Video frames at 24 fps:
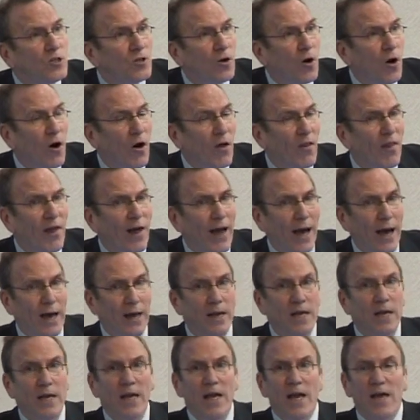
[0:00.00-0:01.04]
to all
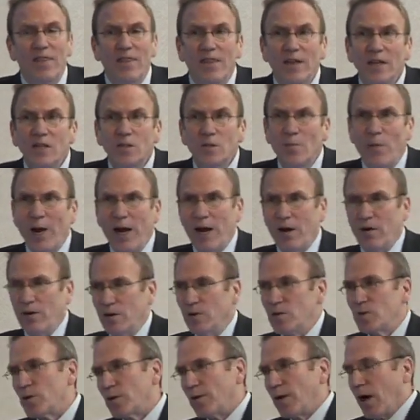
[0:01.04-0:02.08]
that, these
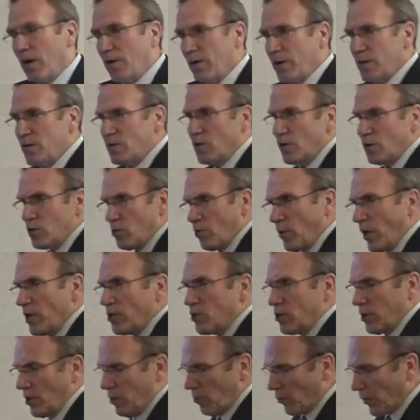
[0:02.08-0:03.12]
parents are in a
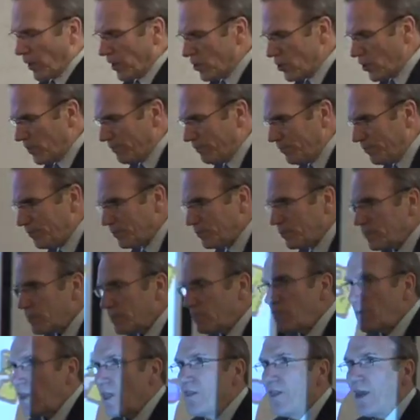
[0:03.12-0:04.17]
situation in which
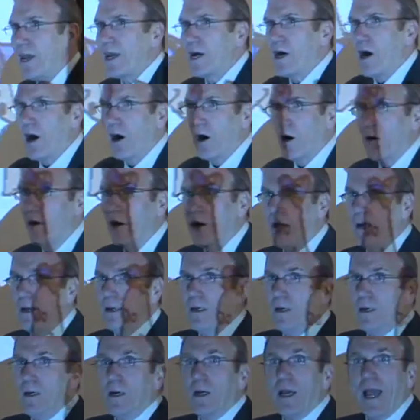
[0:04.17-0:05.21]
they are
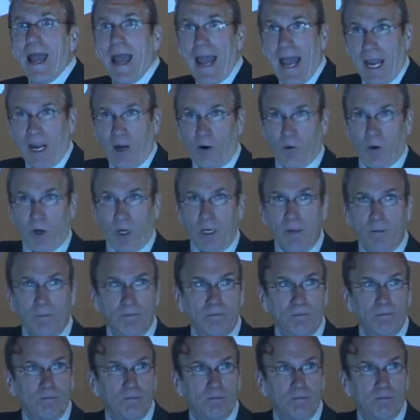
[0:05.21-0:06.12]
angry.